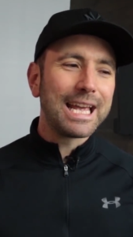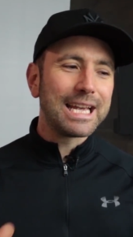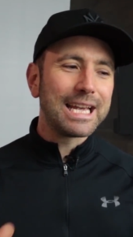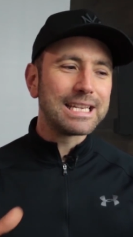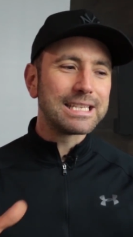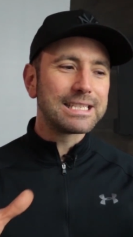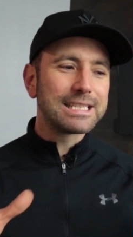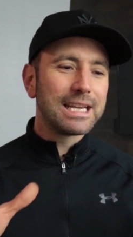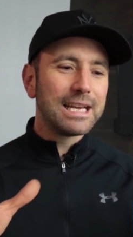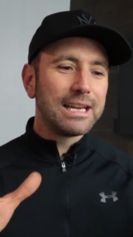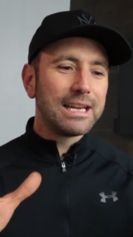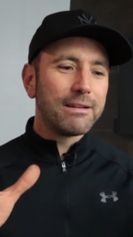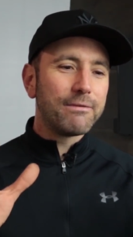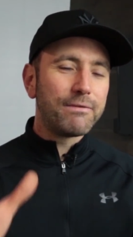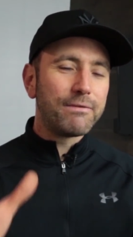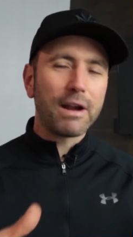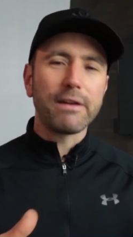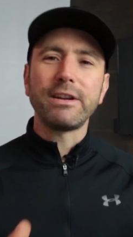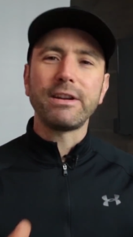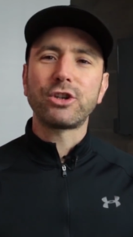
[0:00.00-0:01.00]
is
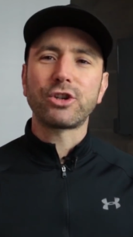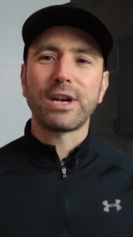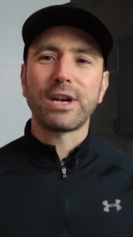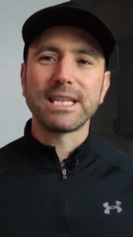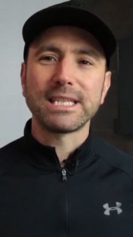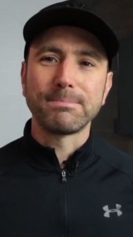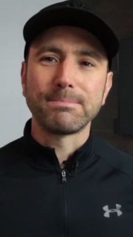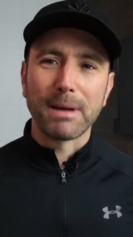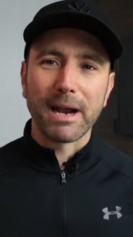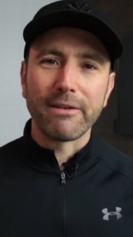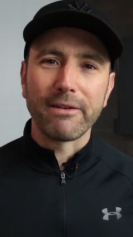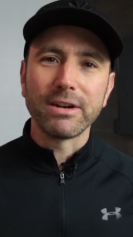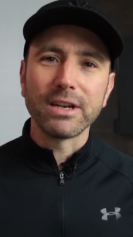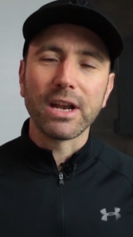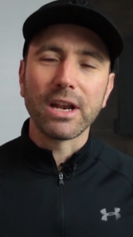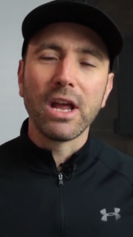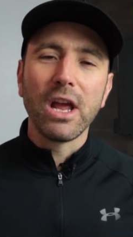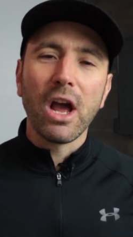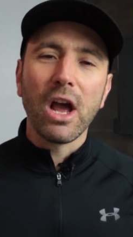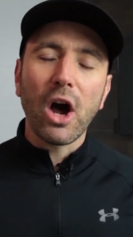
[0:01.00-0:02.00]
very
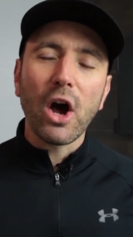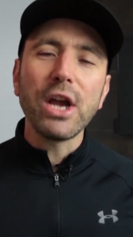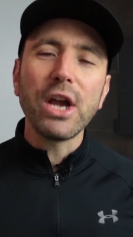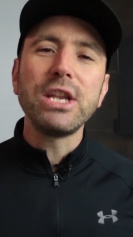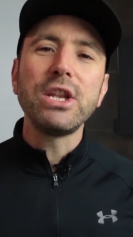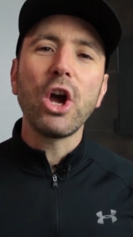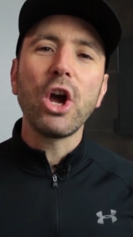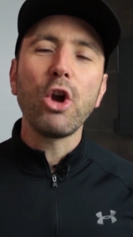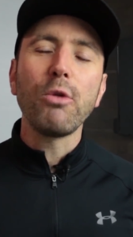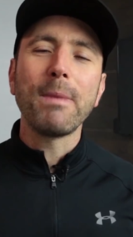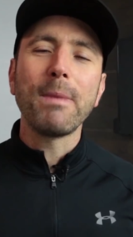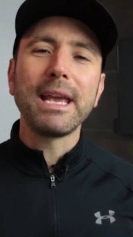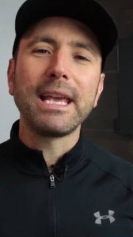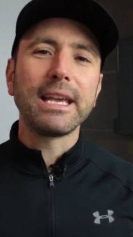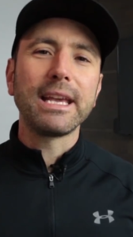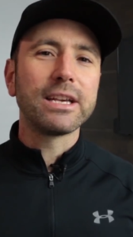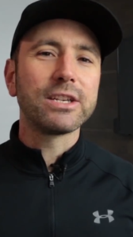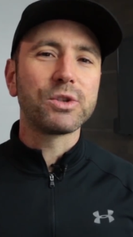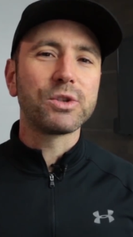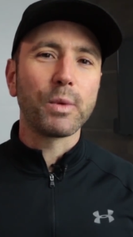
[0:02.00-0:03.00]
transparent. I know
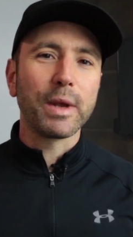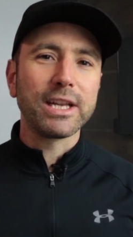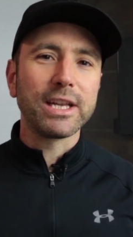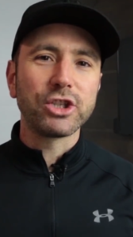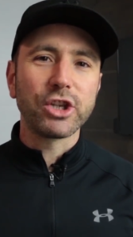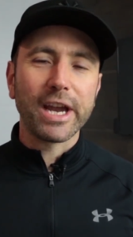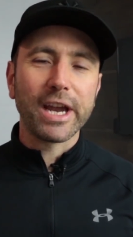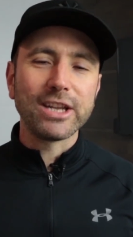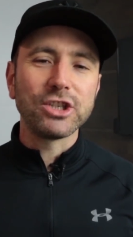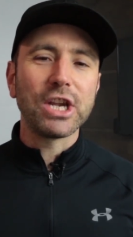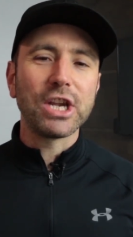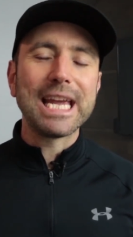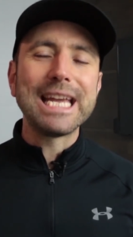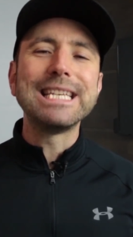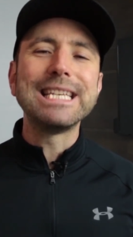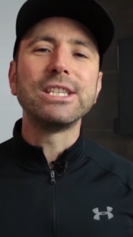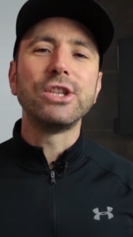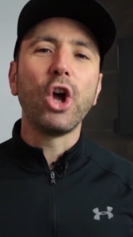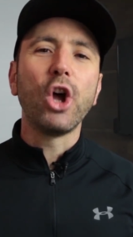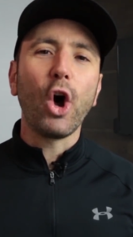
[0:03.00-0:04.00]
making a swing change
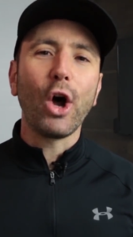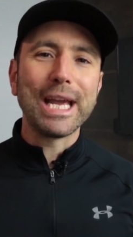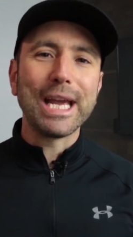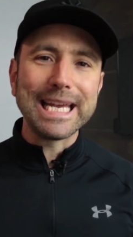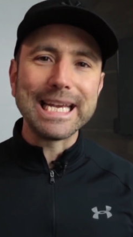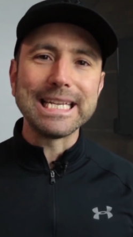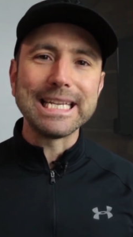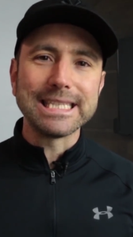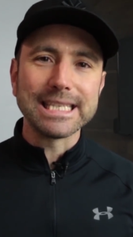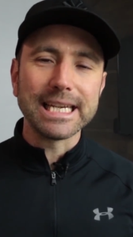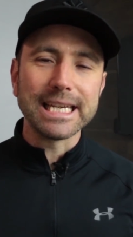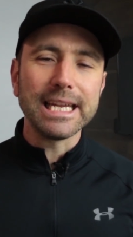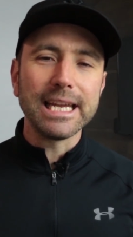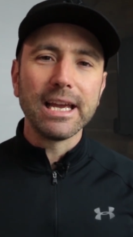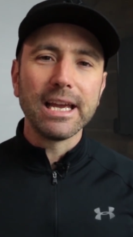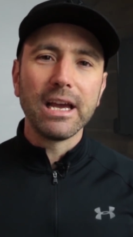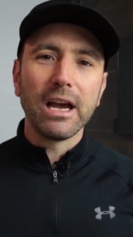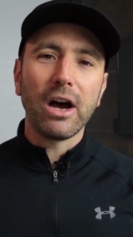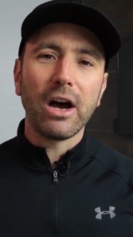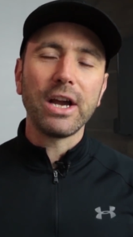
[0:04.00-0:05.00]
is not
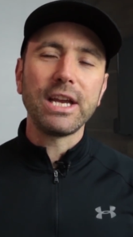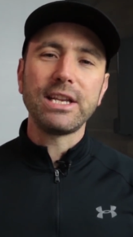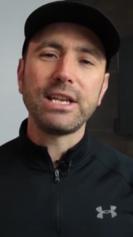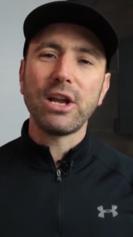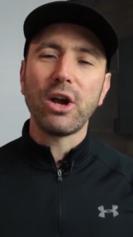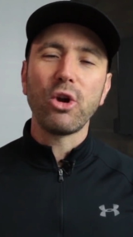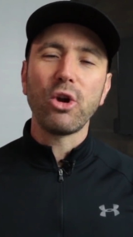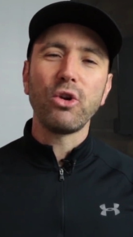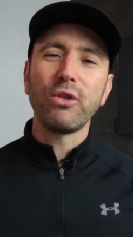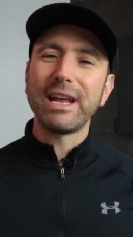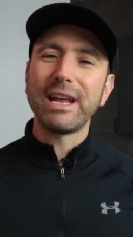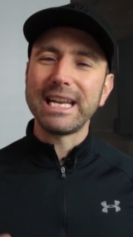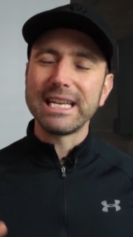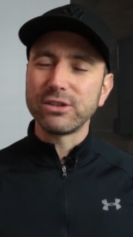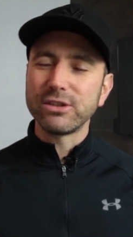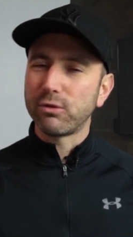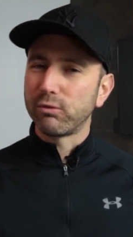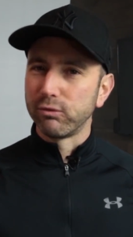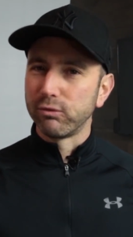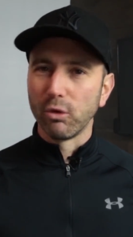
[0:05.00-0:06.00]
easy. I know that
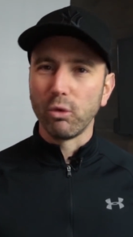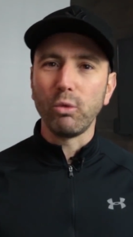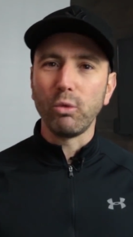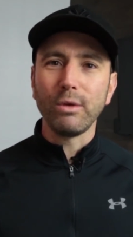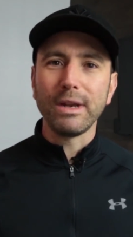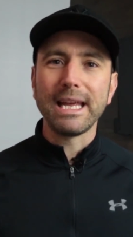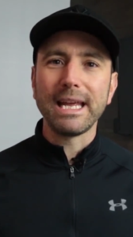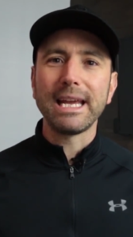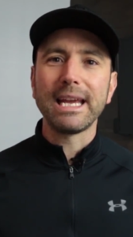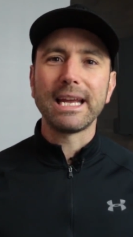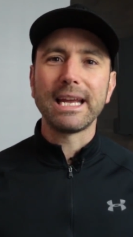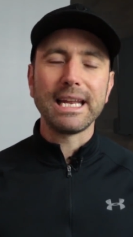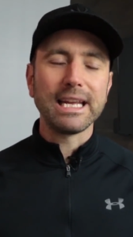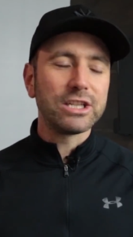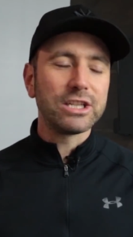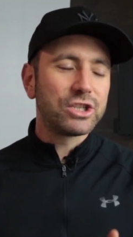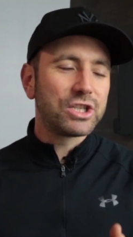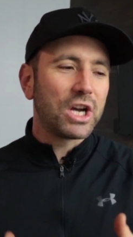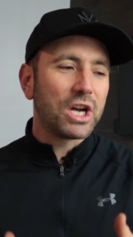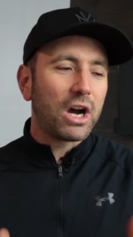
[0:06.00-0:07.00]
it's grueling and
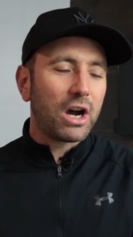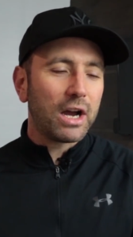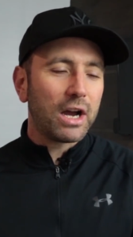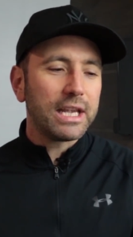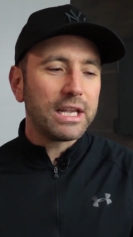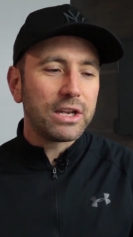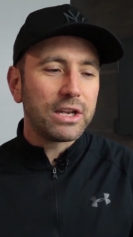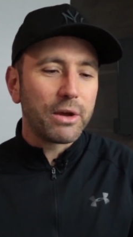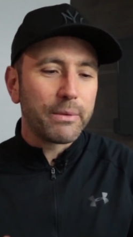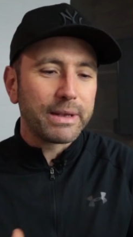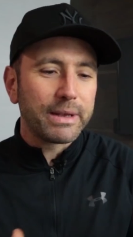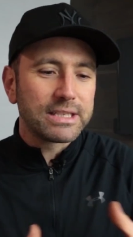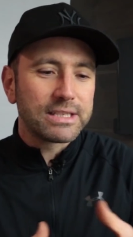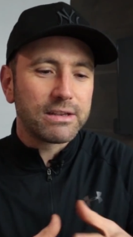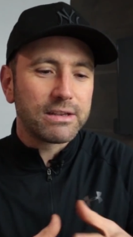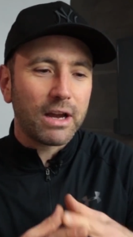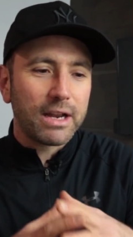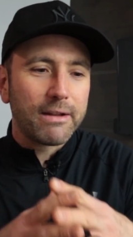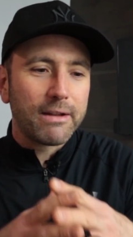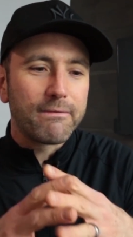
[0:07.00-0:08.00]

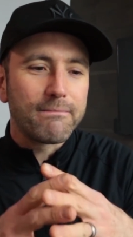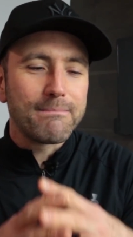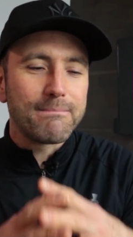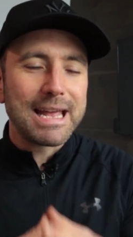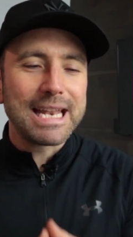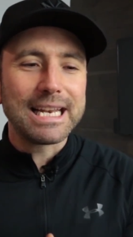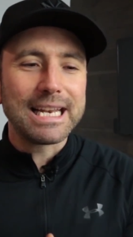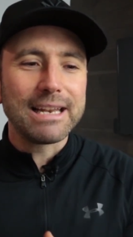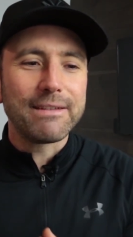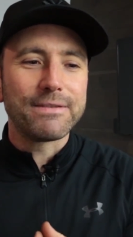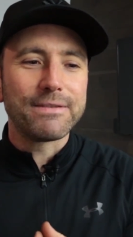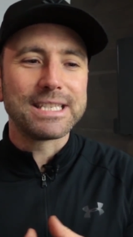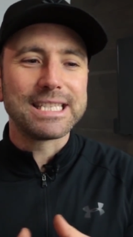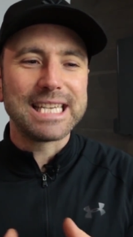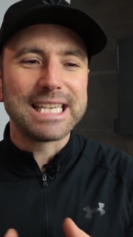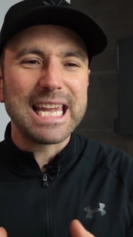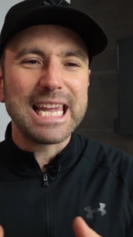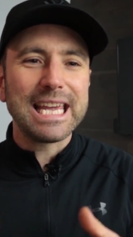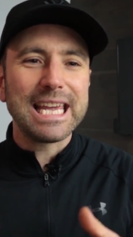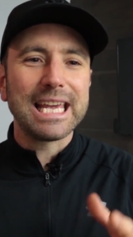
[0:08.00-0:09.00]
it's kind of mentally
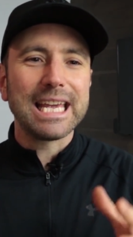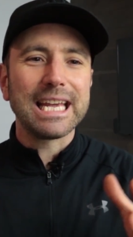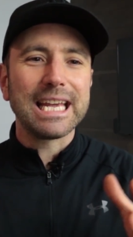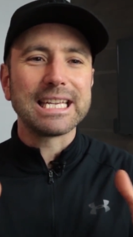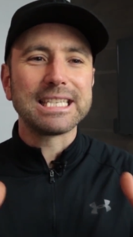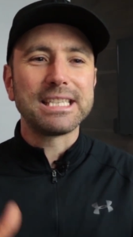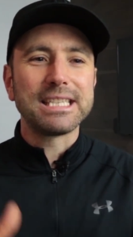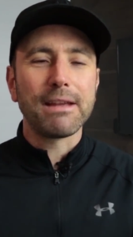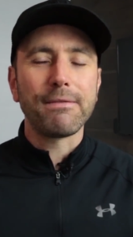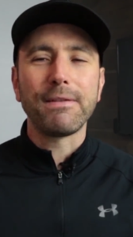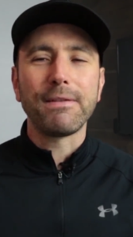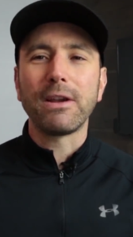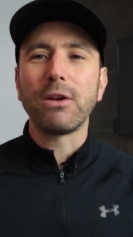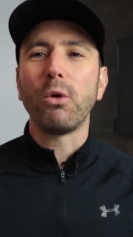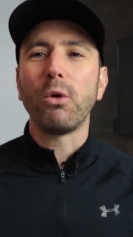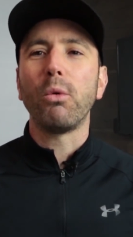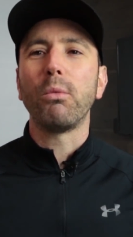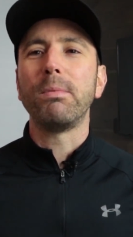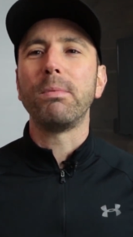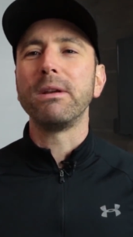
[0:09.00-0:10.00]
fatiguing. It's
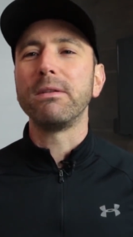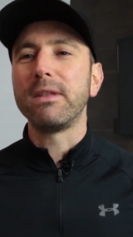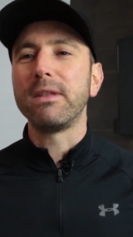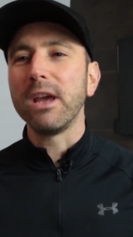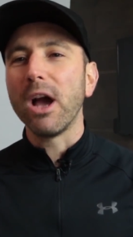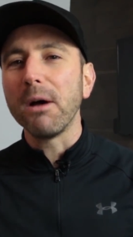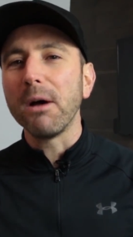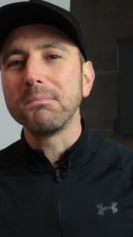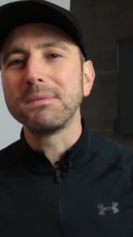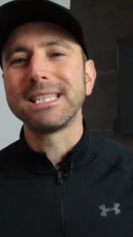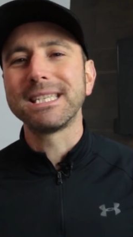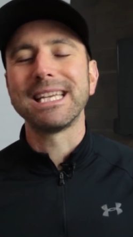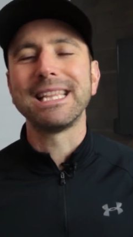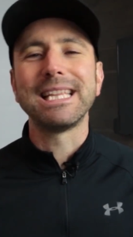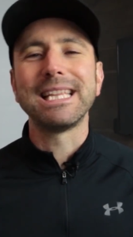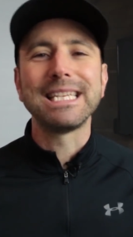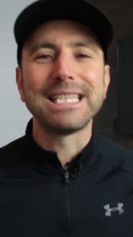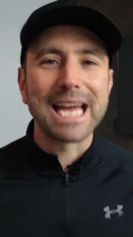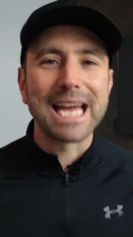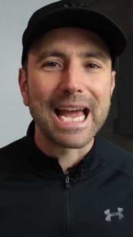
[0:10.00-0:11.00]
difficult with the ups
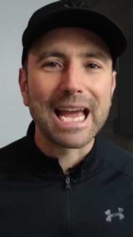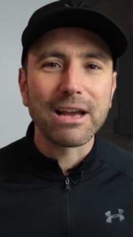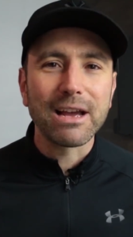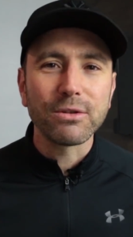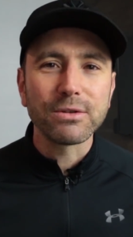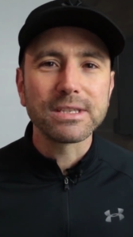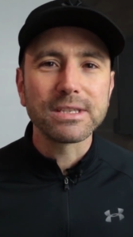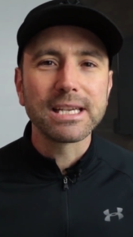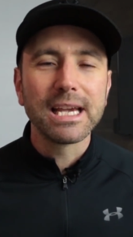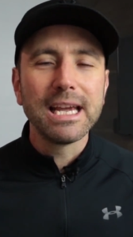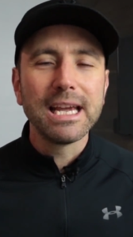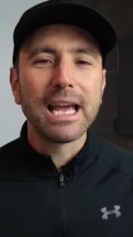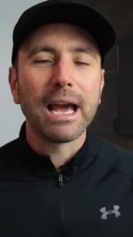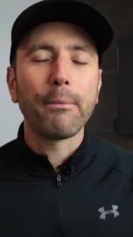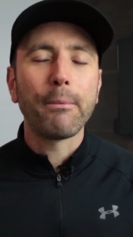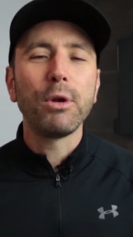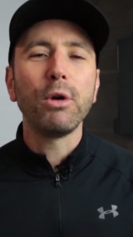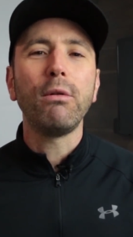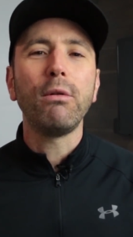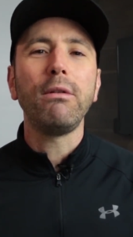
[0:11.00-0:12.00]
and the downs,
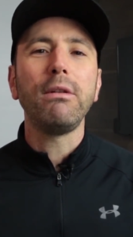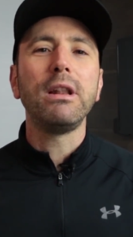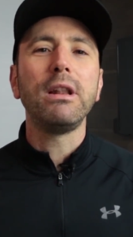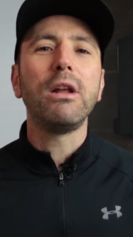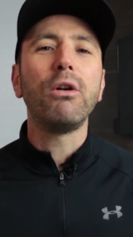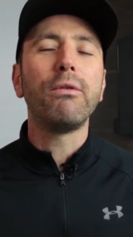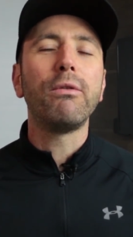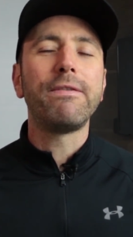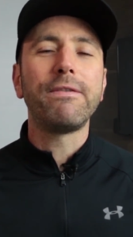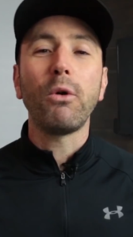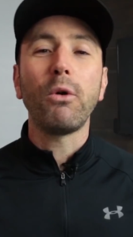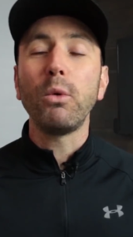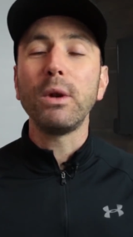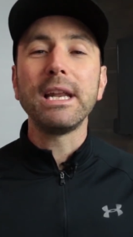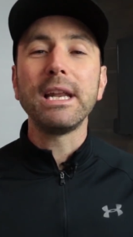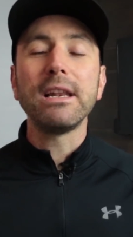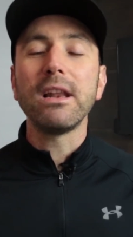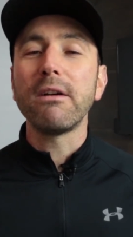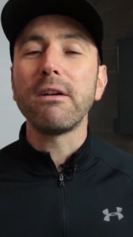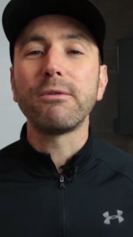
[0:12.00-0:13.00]
and we all
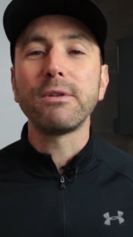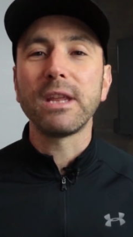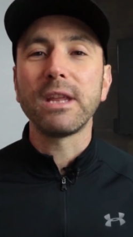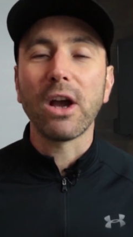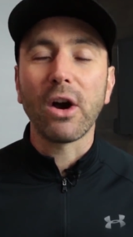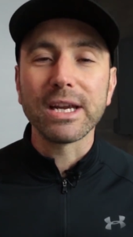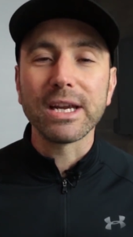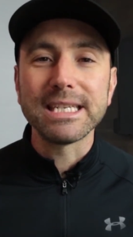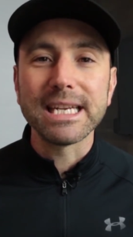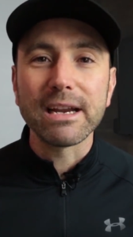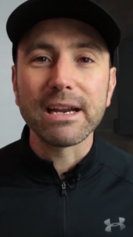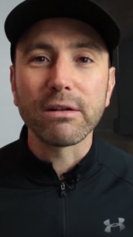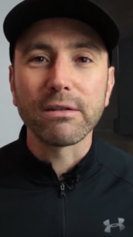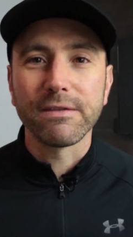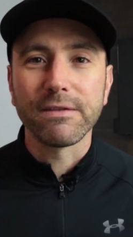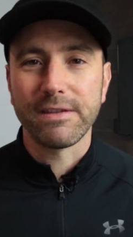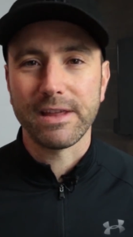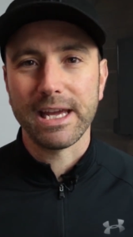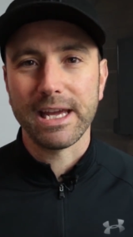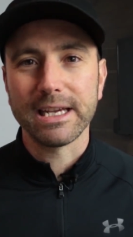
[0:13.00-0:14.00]
fall in love with the
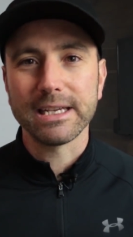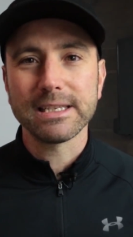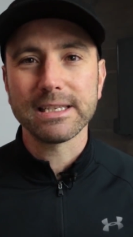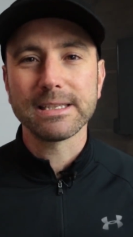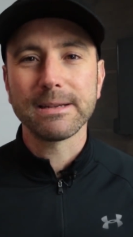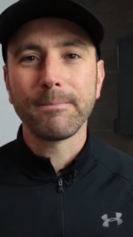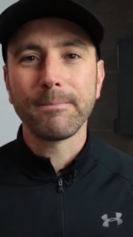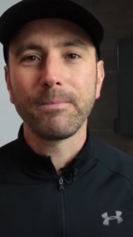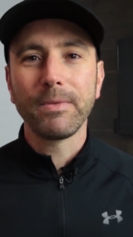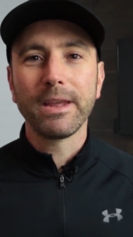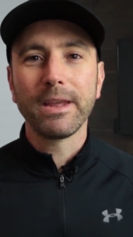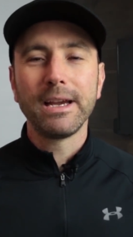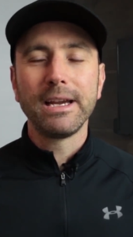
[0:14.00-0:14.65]
idea of things.